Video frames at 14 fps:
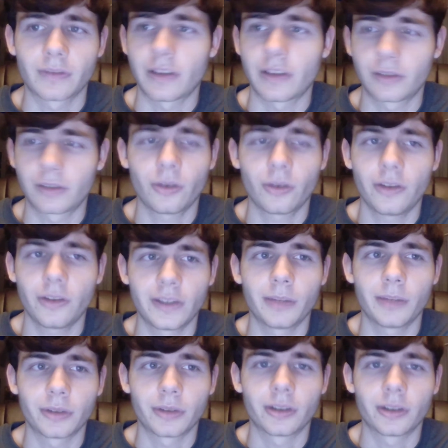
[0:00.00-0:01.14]
I totally forget
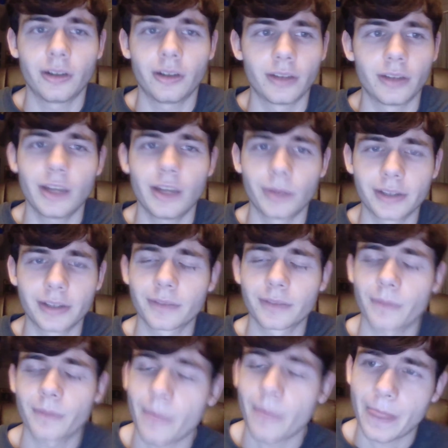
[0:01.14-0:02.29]
what they're called. Anyways,
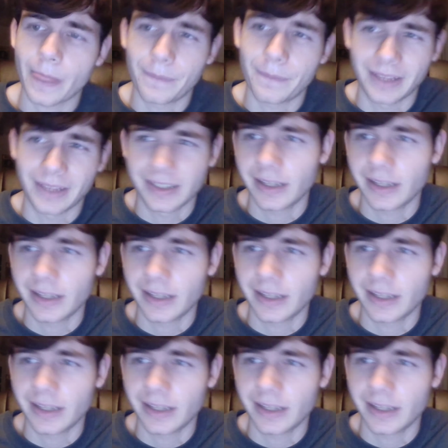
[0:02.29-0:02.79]
they said